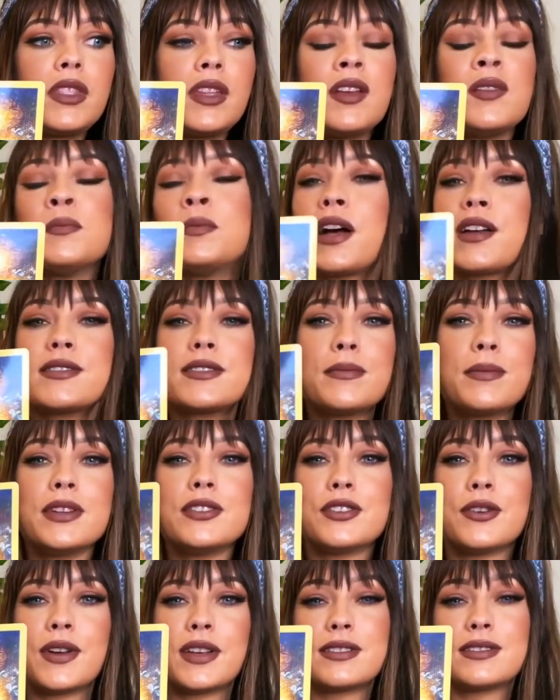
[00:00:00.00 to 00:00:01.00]
possibly
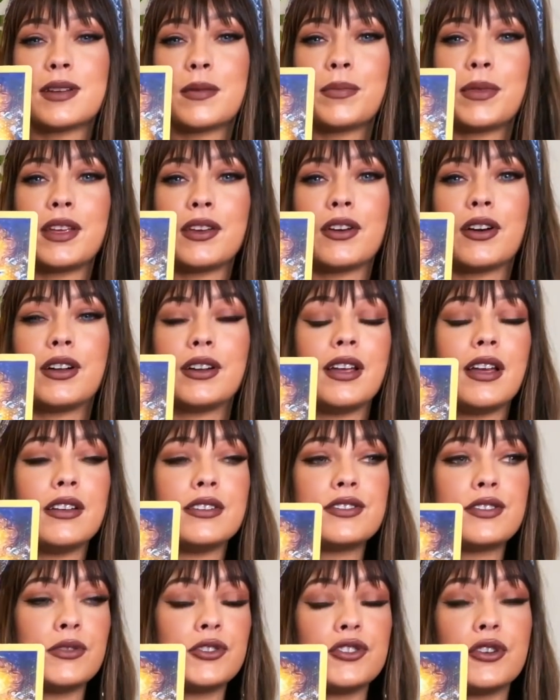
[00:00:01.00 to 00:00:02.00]
doing something on
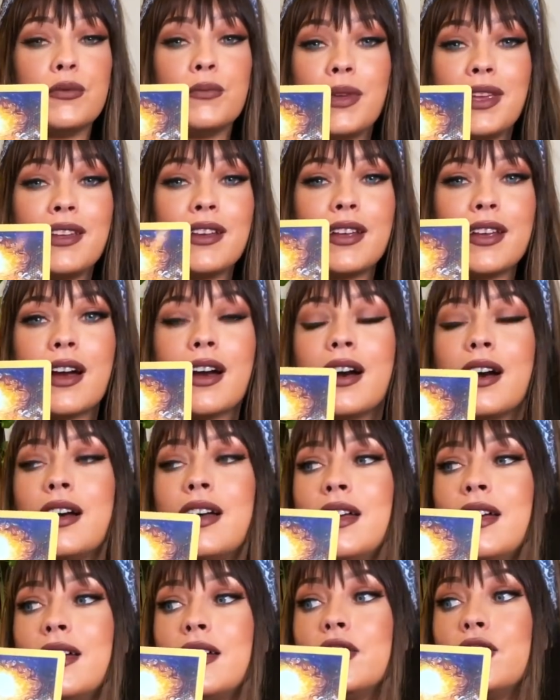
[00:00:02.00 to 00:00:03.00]
social media.
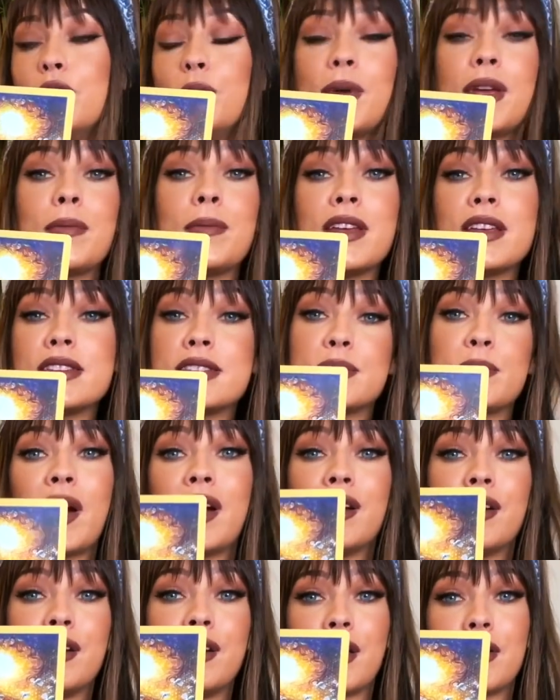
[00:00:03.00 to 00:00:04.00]
You may be
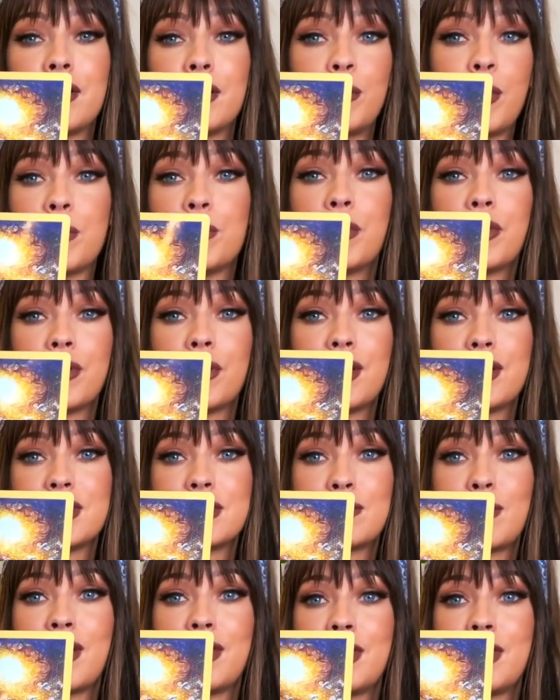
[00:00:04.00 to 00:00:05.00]
inspiring other people this month